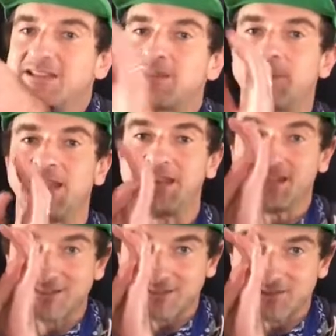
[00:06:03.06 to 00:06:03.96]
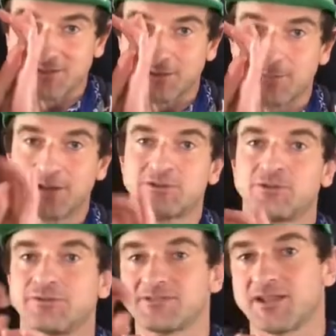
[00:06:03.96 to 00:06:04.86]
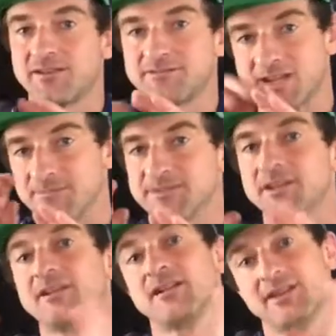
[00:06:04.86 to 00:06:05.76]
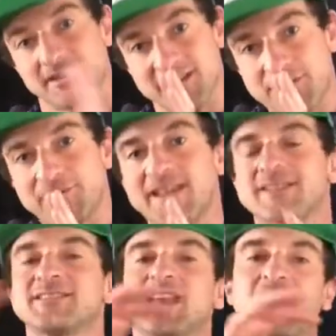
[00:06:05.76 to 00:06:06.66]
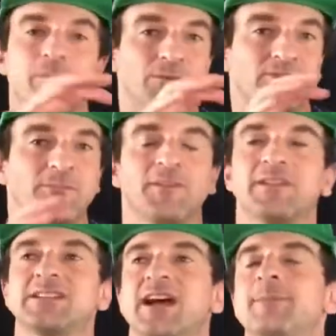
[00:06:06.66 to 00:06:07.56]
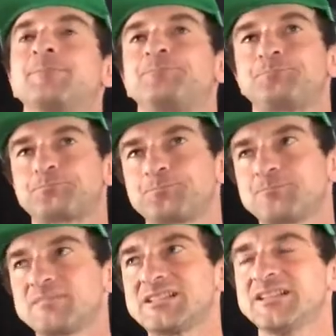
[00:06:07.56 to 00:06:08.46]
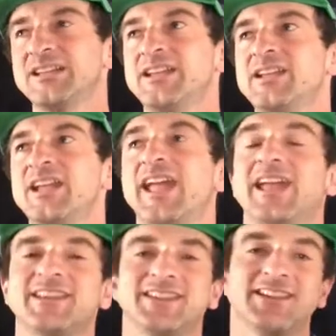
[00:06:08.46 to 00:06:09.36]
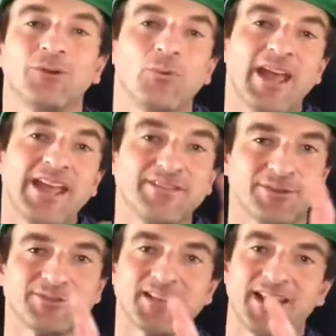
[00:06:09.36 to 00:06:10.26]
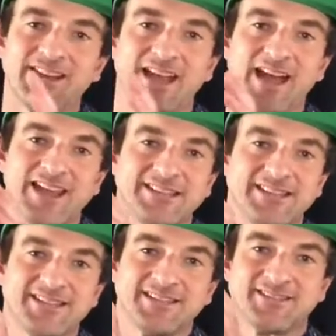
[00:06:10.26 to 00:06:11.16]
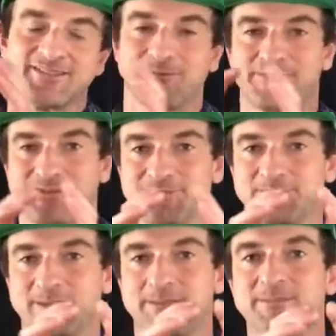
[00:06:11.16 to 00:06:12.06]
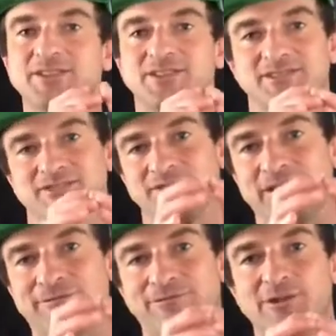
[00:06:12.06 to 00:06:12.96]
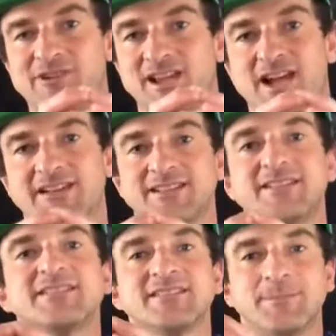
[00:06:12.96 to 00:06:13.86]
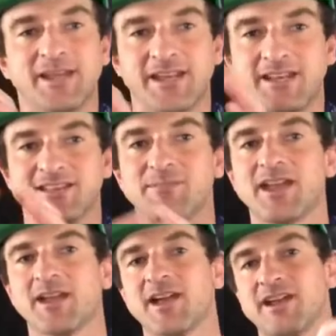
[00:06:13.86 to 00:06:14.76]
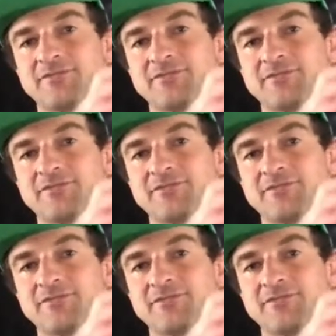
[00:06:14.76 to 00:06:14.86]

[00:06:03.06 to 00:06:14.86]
in the painting, and then there's a little picture. It's a lot of times another landscape or something like that. And in a way, those kind of ideas or those images are like floating islands in the painting. They make a kind of